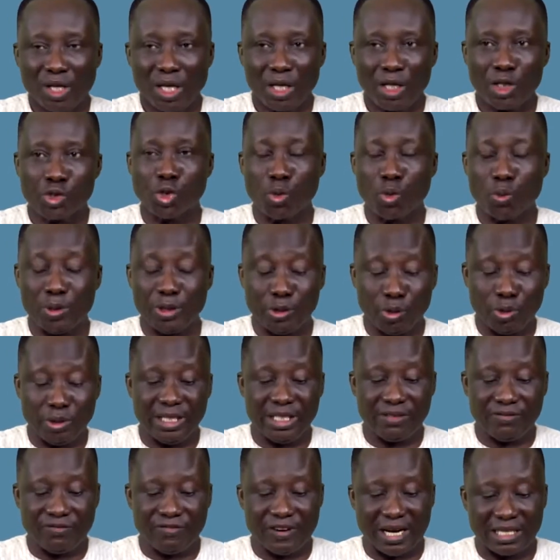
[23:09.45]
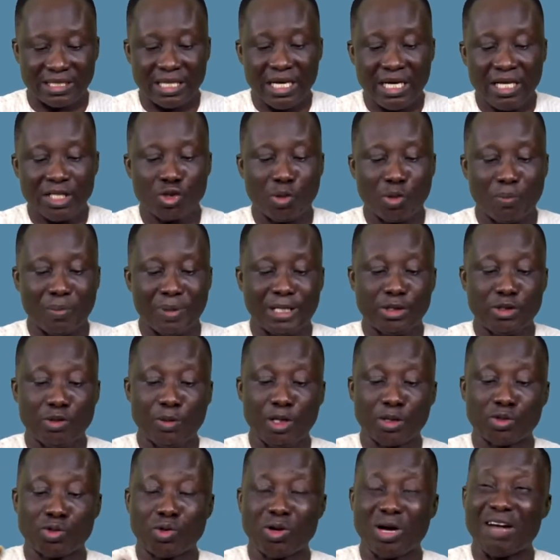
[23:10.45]
So we do need fat. But you may
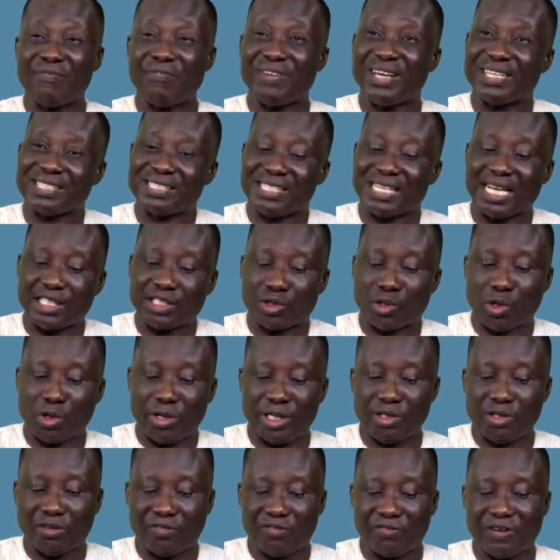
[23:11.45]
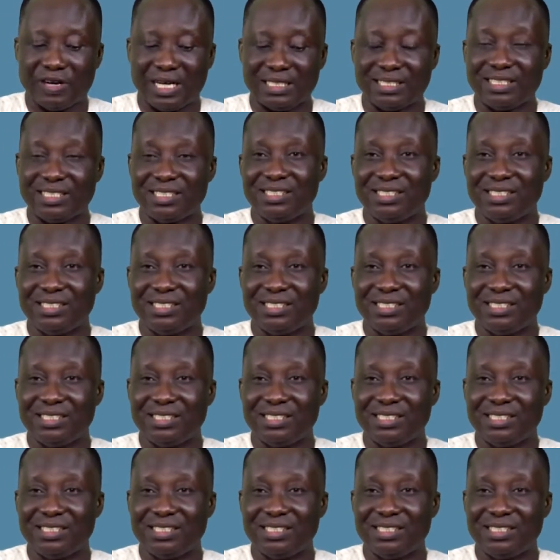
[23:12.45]
also have excess storage of fat